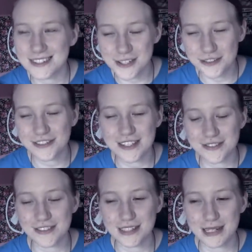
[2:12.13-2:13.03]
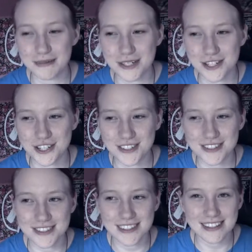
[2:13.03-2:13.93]
two-faced flaky
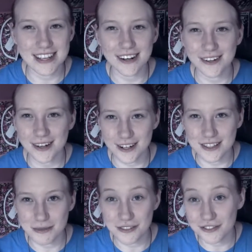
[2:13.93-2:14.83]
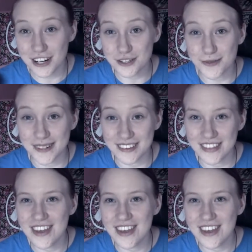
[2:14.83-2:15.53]
bitches that are not to be fucked with